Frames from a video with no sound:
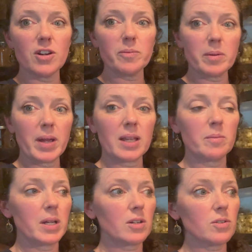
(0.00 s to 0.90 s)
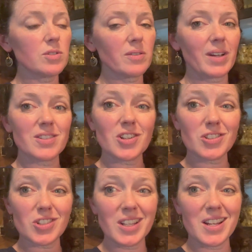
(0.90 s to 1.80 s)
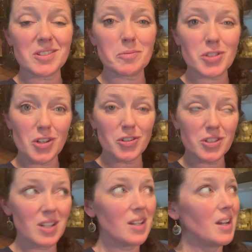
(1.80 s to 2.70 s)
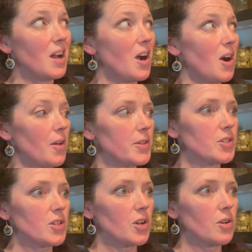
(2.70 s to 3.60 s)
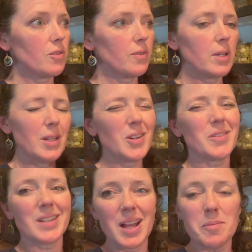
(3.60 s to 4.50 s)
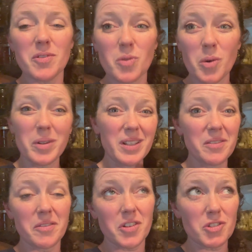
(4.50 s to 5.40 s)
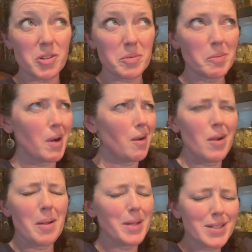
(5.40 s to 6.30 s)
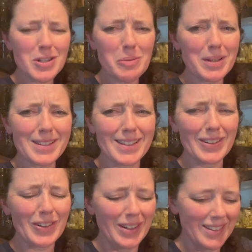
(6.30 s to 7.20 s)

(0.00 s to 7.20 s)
I've been making pickles. I've actually got some salsa on the stove, you know, the night before we're leaving for a trip tomorrow. I mean, it's no big deal.